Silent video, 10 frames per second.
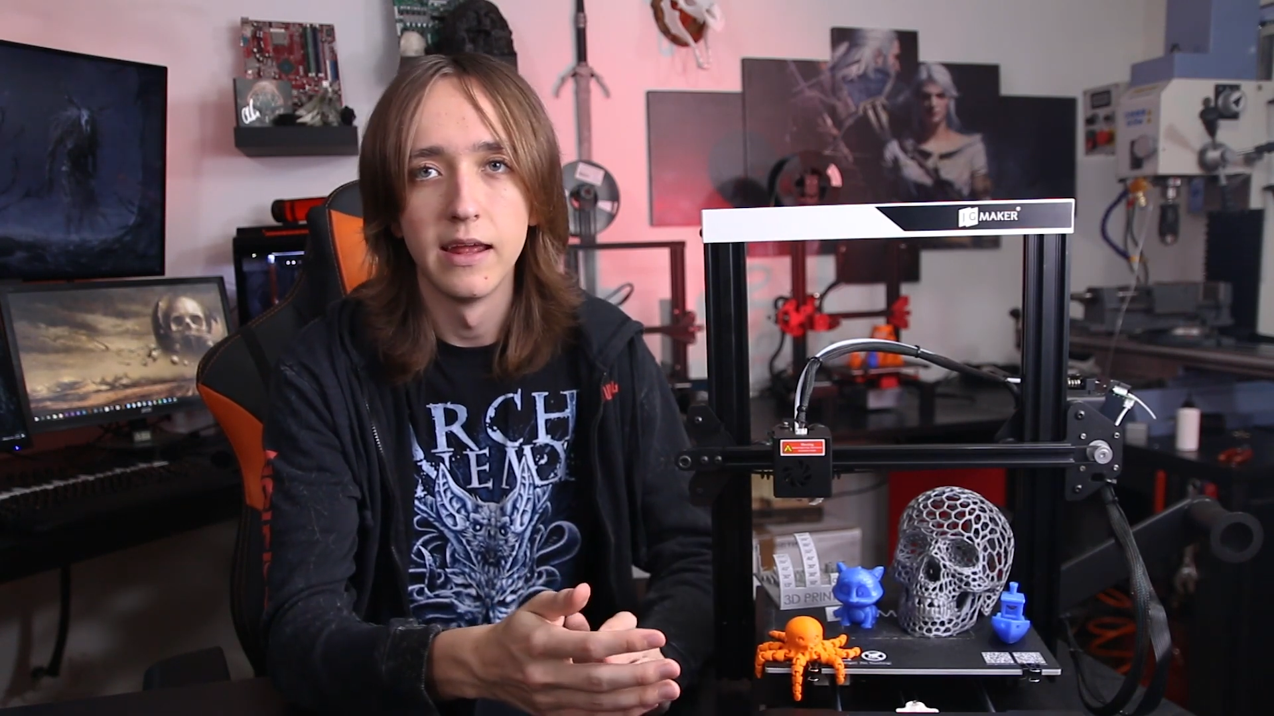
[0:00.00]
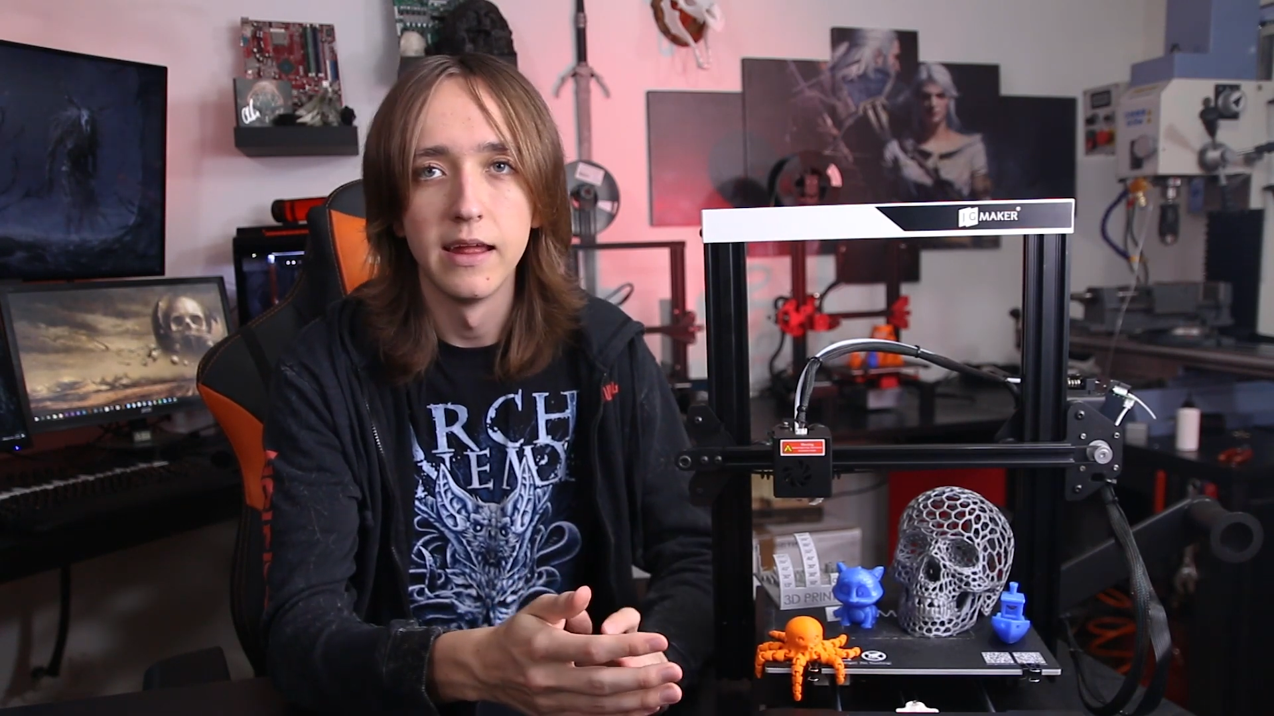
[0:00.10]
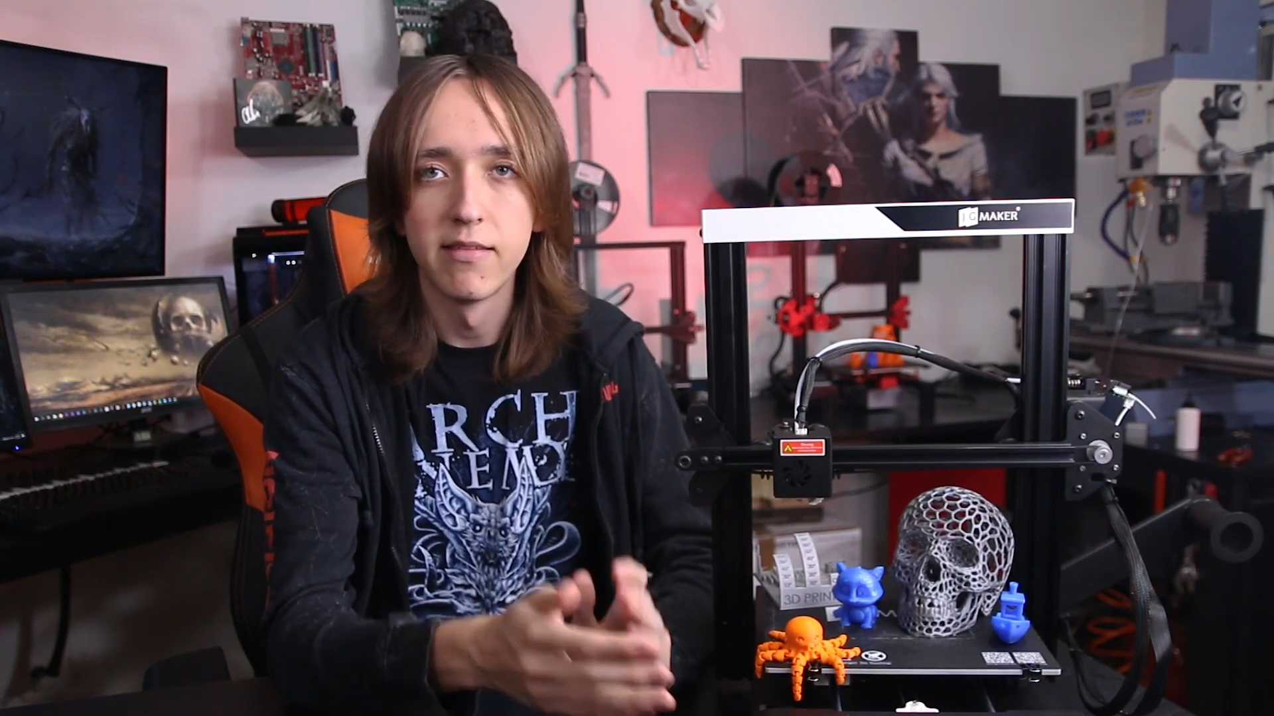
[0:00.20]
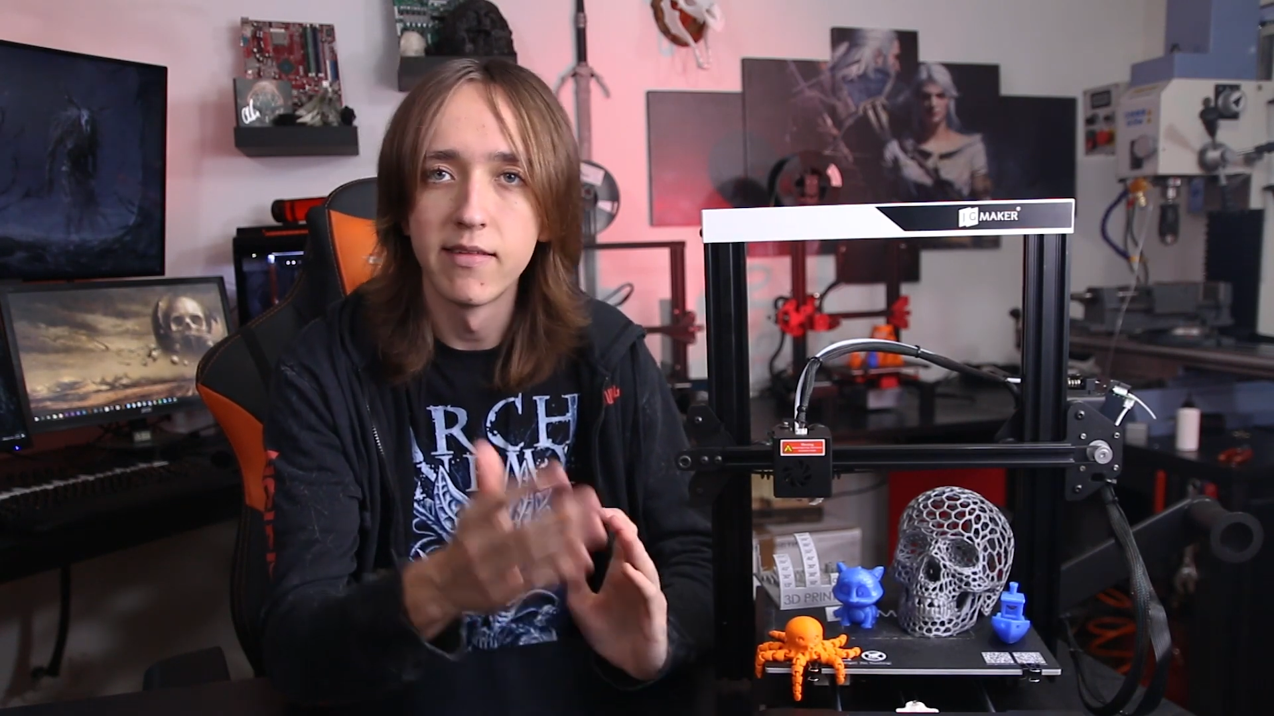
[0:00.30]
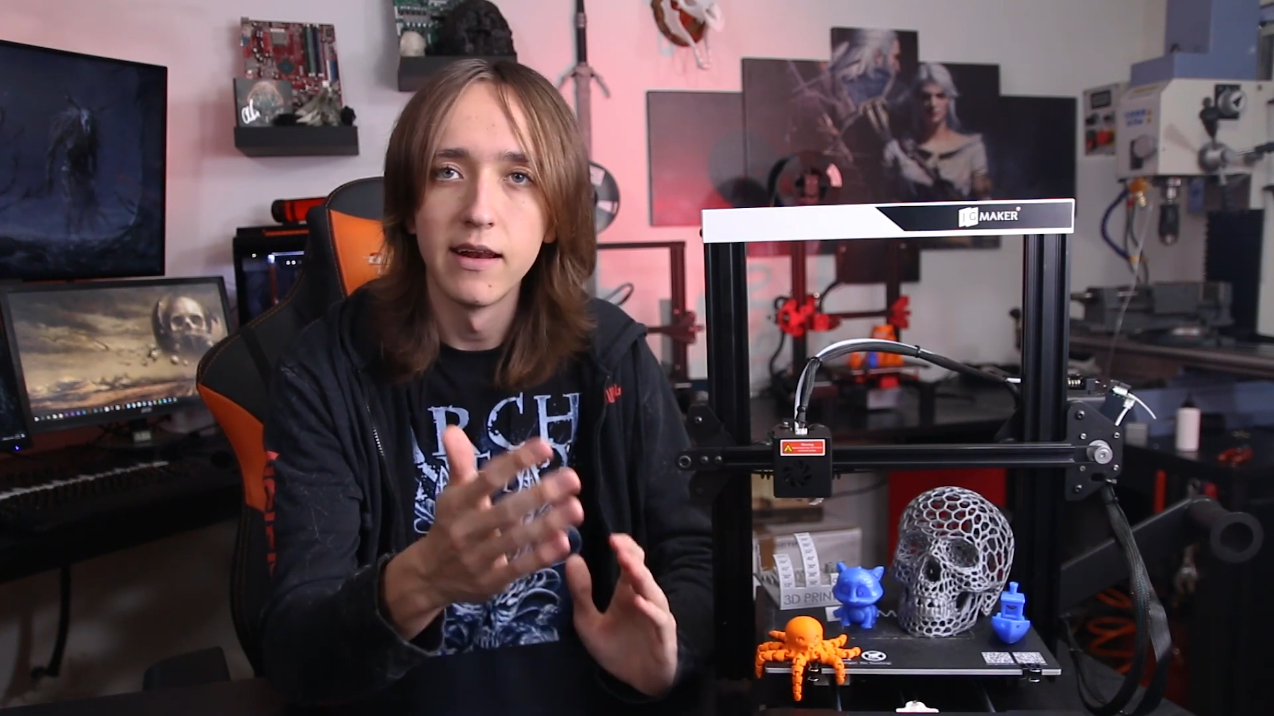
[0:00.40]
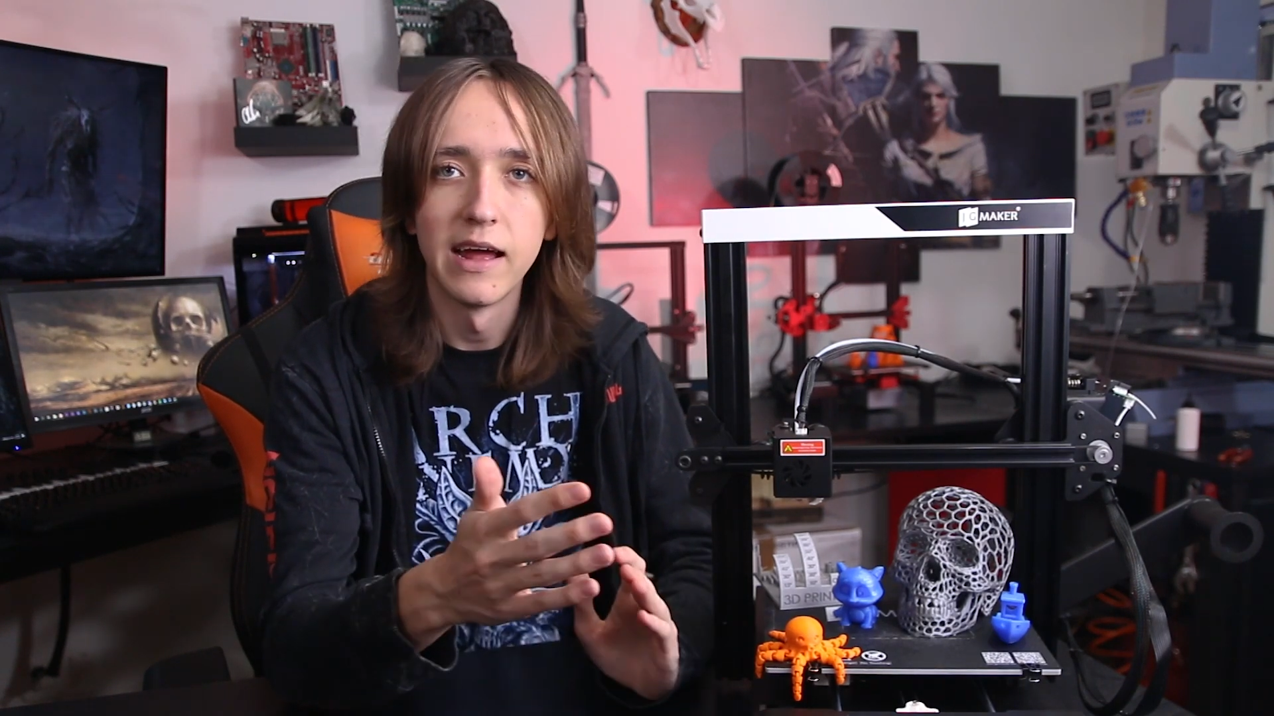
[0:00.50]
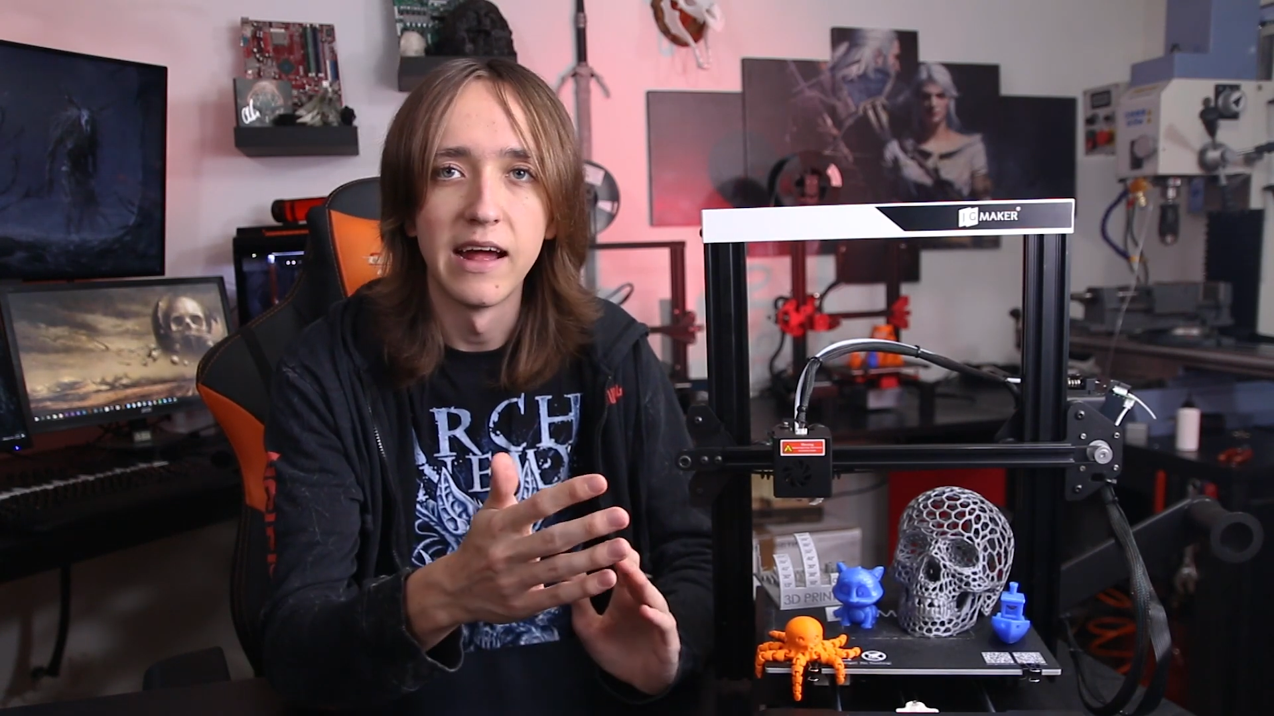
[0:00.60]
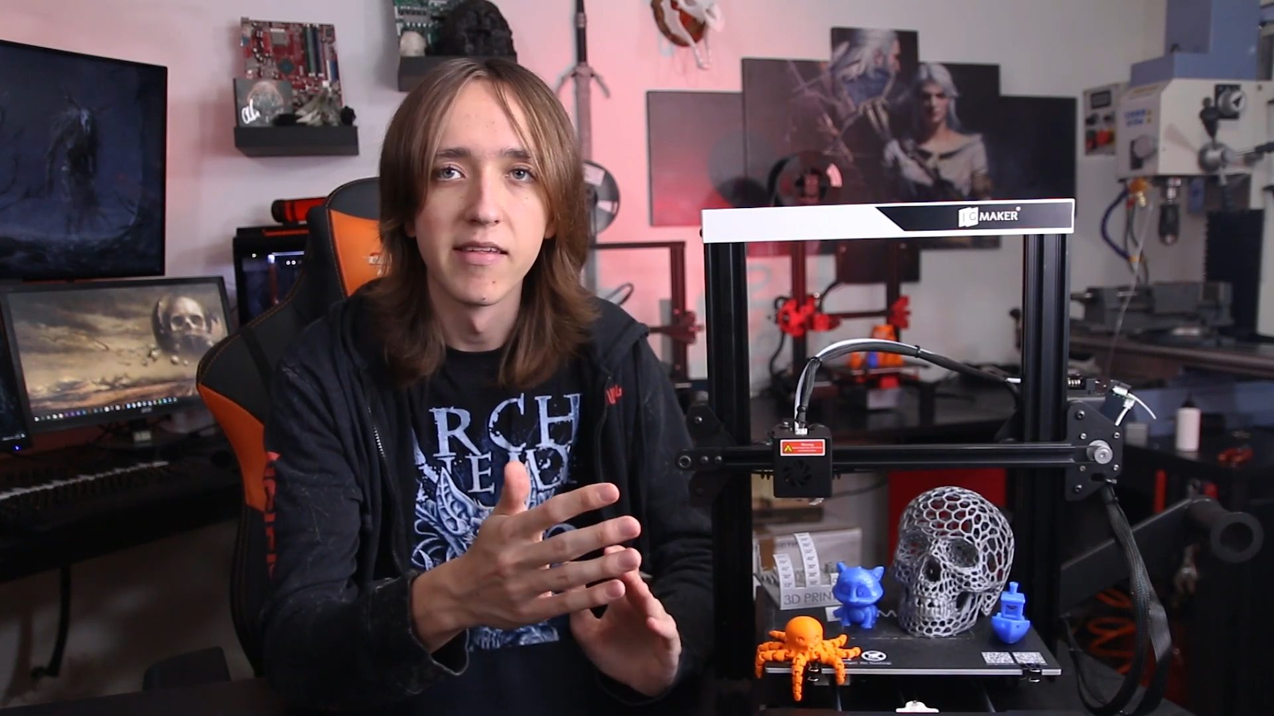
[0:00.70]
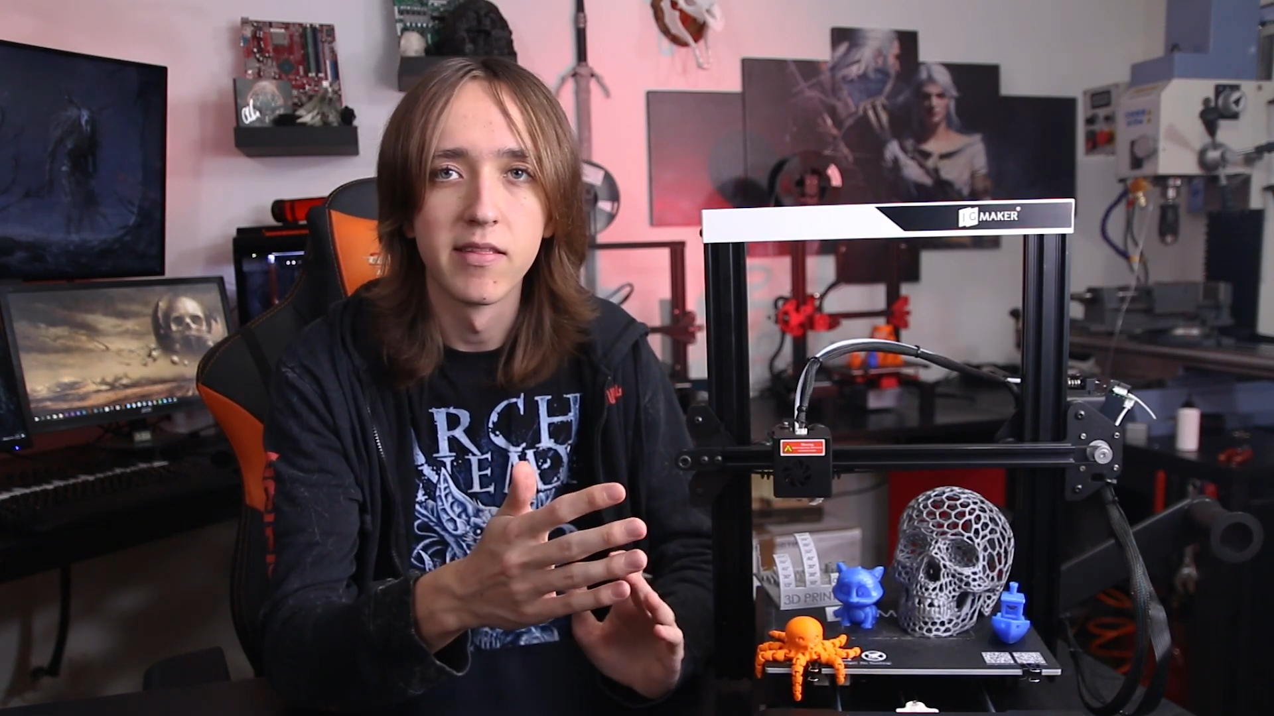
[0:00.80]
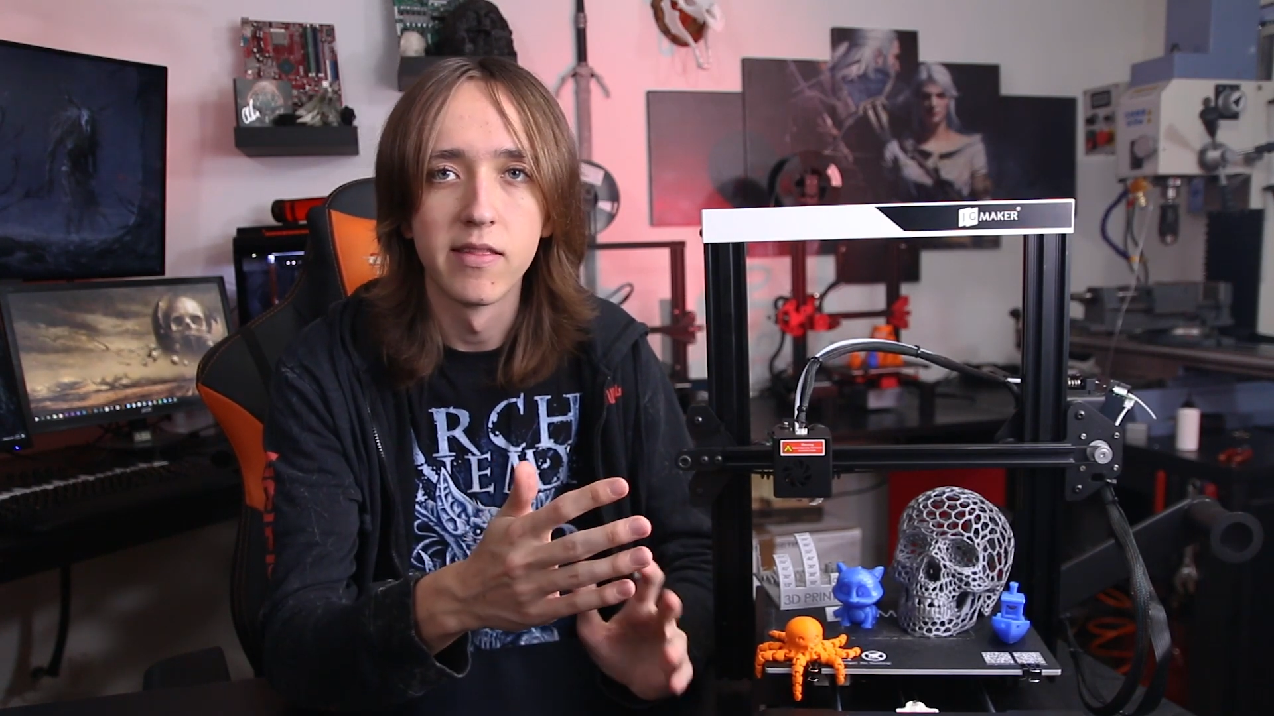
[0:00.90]
it still
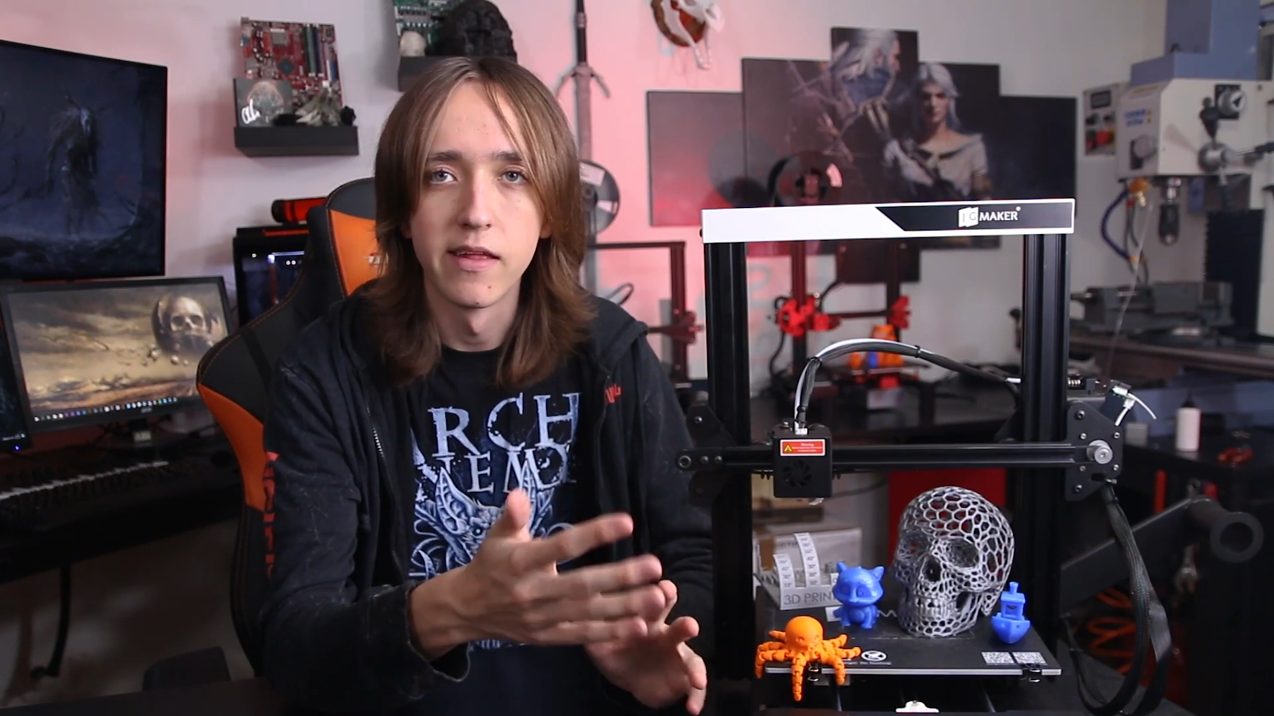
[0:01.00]
has,